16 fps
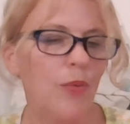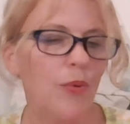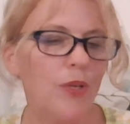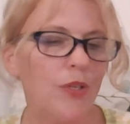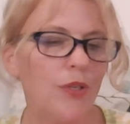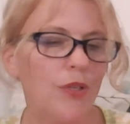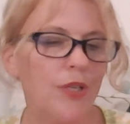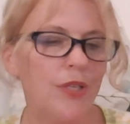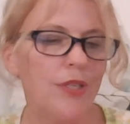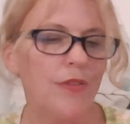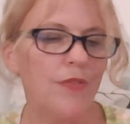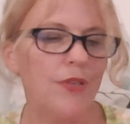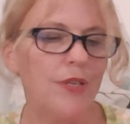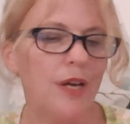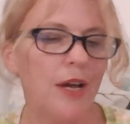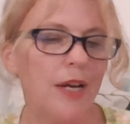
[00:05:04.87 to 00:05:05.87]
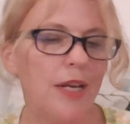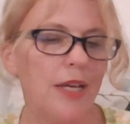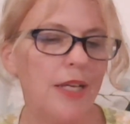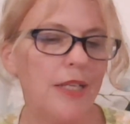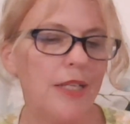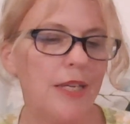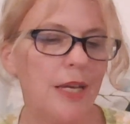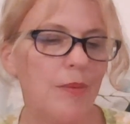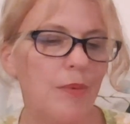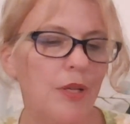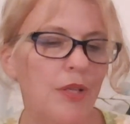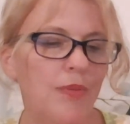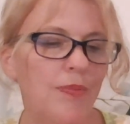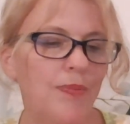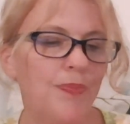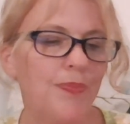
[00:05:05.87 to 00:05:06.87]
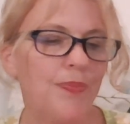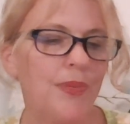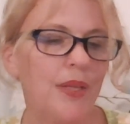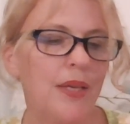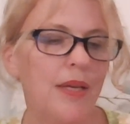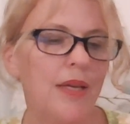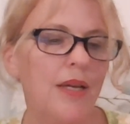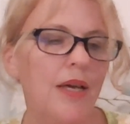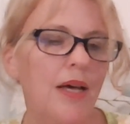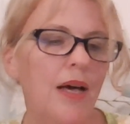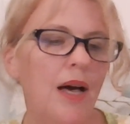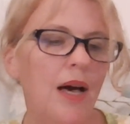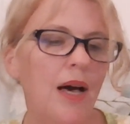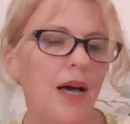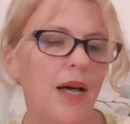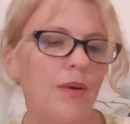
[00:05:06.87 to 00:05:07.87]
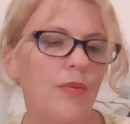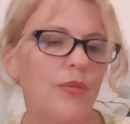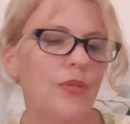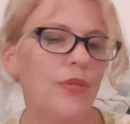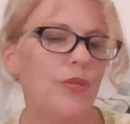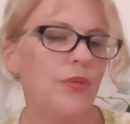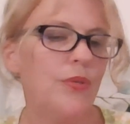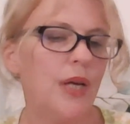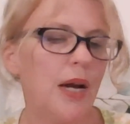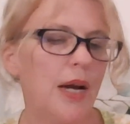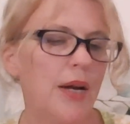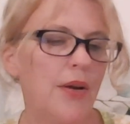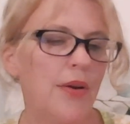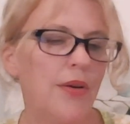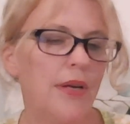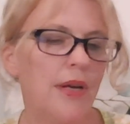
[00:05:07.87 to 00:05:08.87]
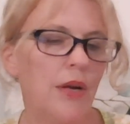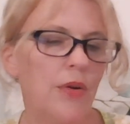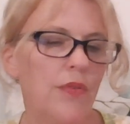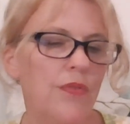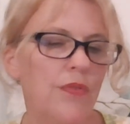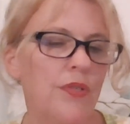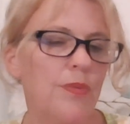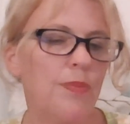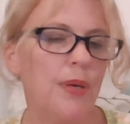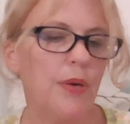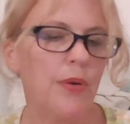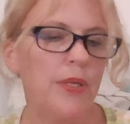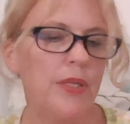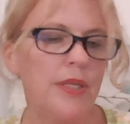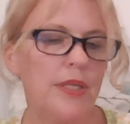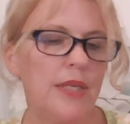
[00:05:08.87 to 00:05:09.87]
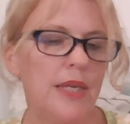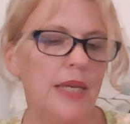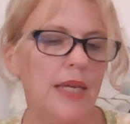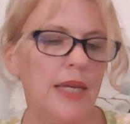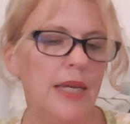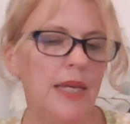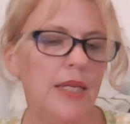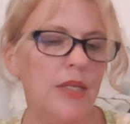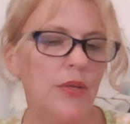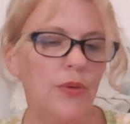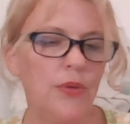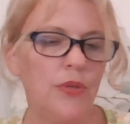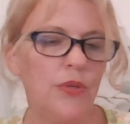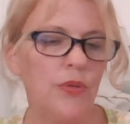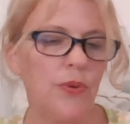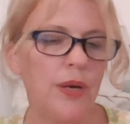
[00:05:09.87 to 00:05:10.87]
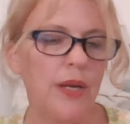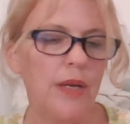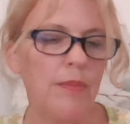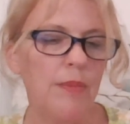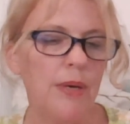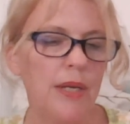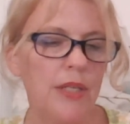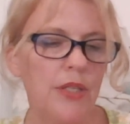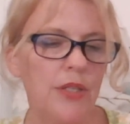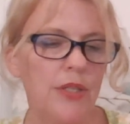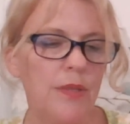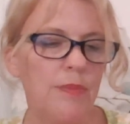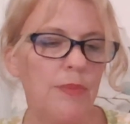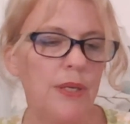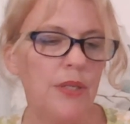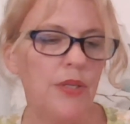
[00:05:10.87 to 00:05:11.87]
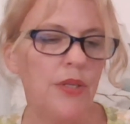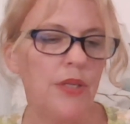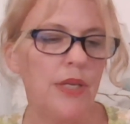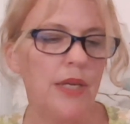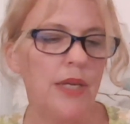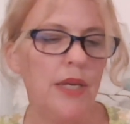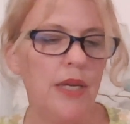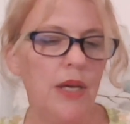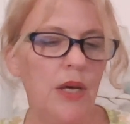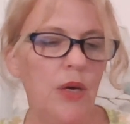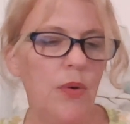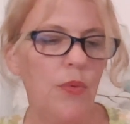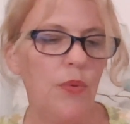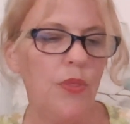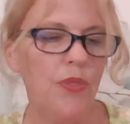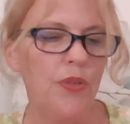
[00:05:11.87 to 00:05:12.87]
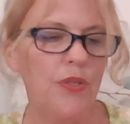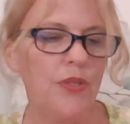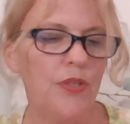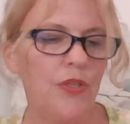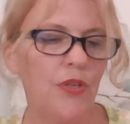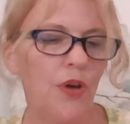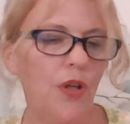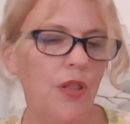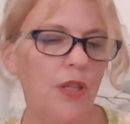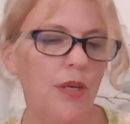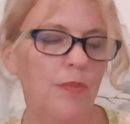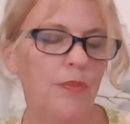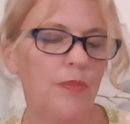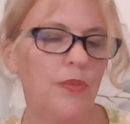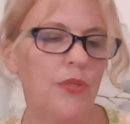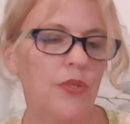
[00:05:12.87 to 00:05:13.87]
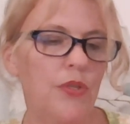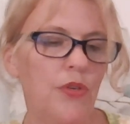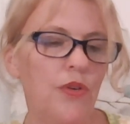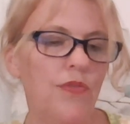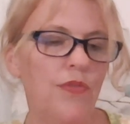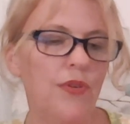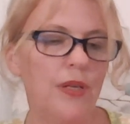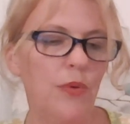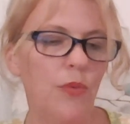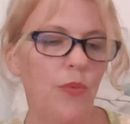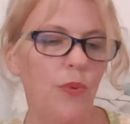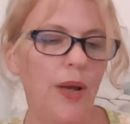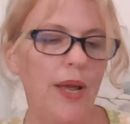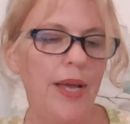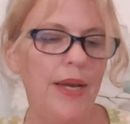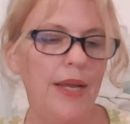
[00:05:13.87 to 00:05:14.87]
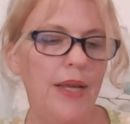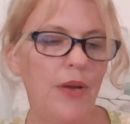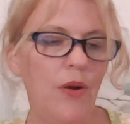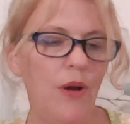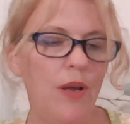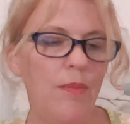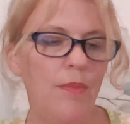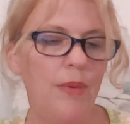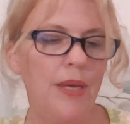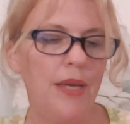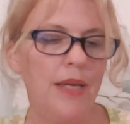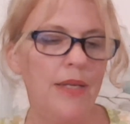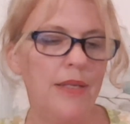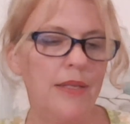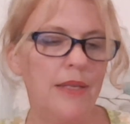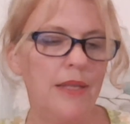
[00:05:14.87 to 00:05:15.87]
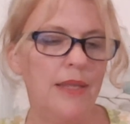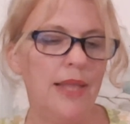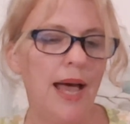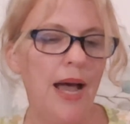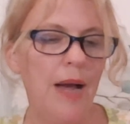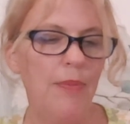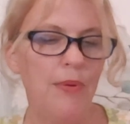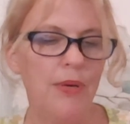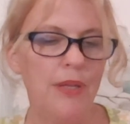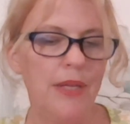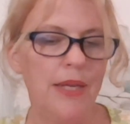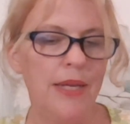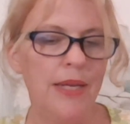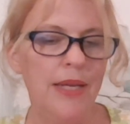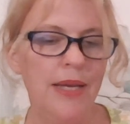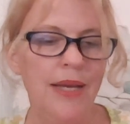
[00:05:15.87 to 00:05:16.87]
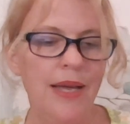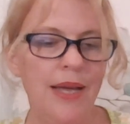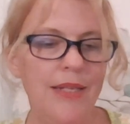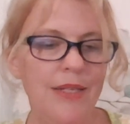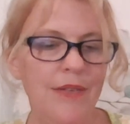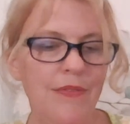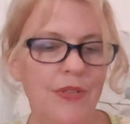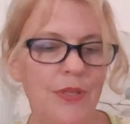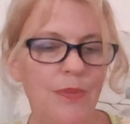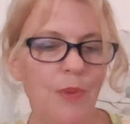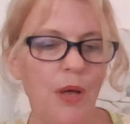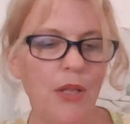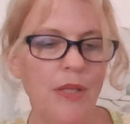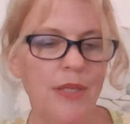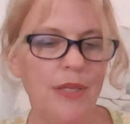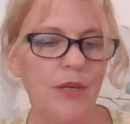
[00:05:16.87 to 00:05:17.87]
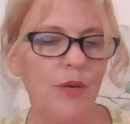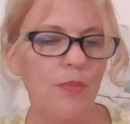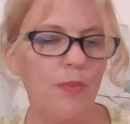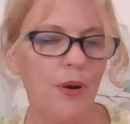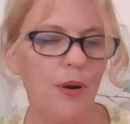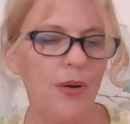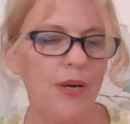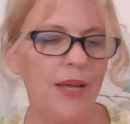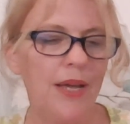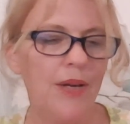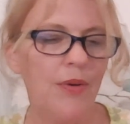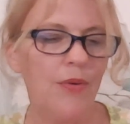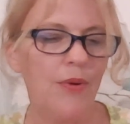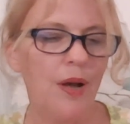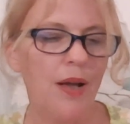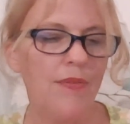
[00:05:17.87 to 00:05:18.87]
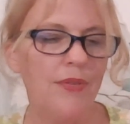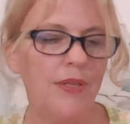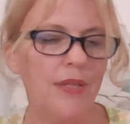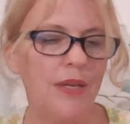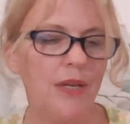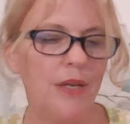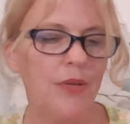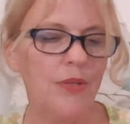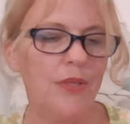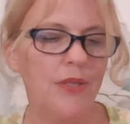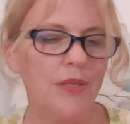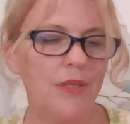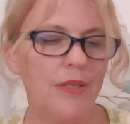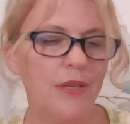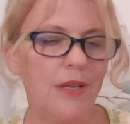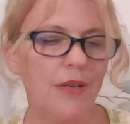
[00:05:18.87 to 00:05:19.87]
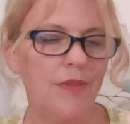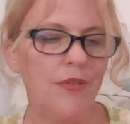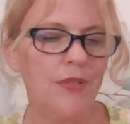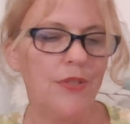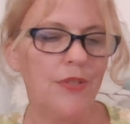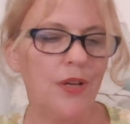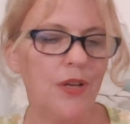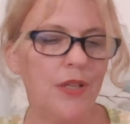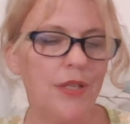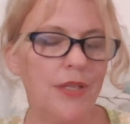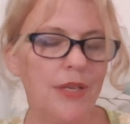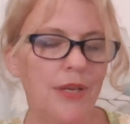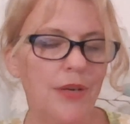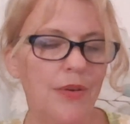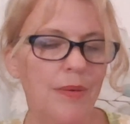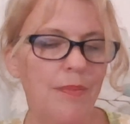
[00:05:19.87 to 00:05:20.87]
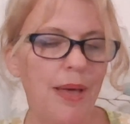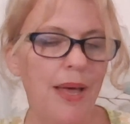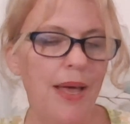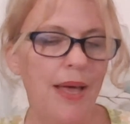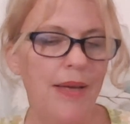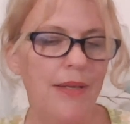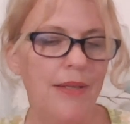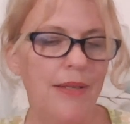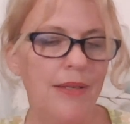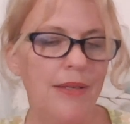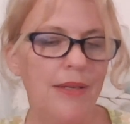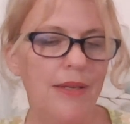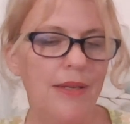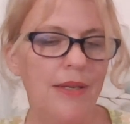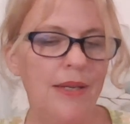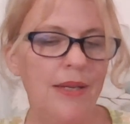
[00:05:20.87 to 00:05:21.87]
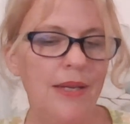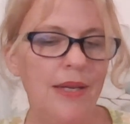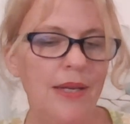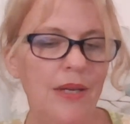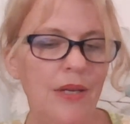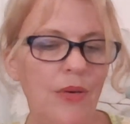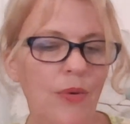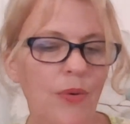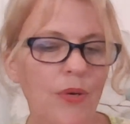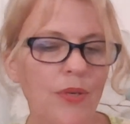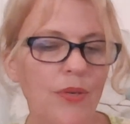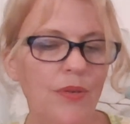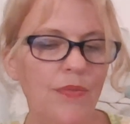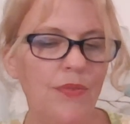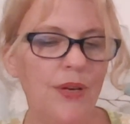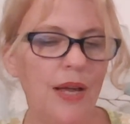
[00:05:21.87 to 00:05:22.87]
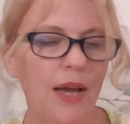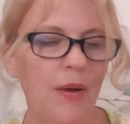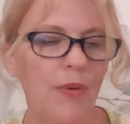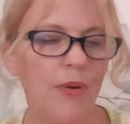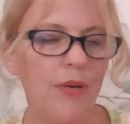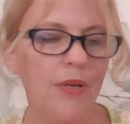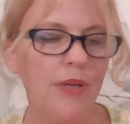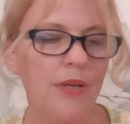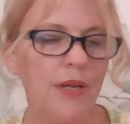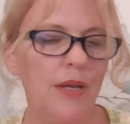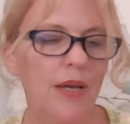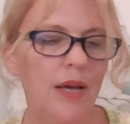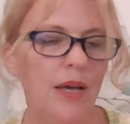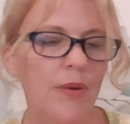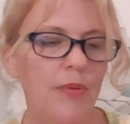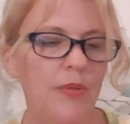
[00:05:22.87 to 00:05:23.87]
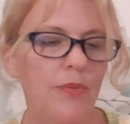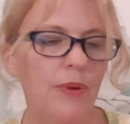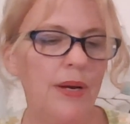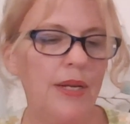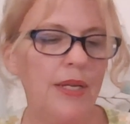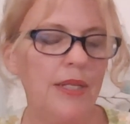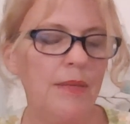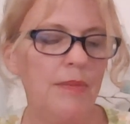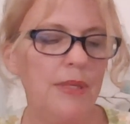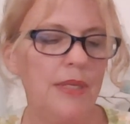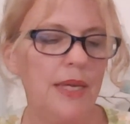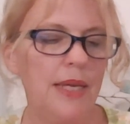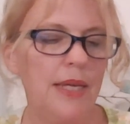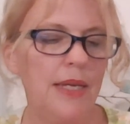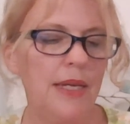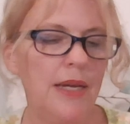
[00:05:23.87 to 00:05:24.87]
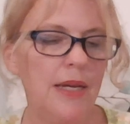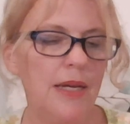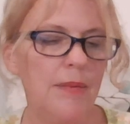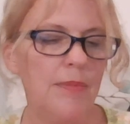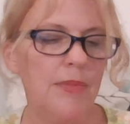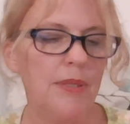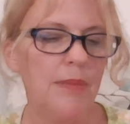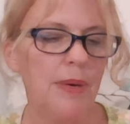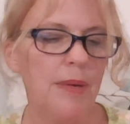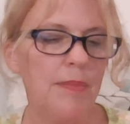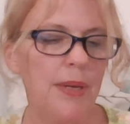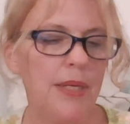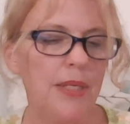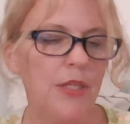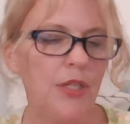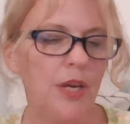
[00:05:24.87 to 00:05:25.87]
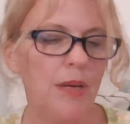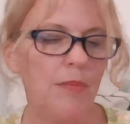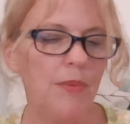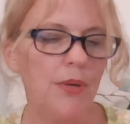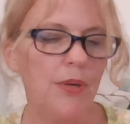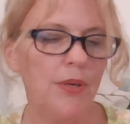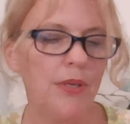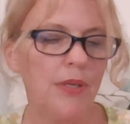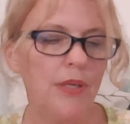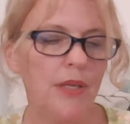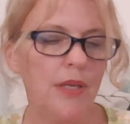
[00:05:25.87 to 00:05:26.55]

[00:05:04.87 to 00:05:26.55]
wilderness of a dining table. I was too tired and out of spirits to eat or drink much, especially with the solemn servant waiting on me as elaborately as if a small dinner party had arrived at the house instead of a solitary man. In a quarter of an hour, I was ready to be taken up to my bedchamber.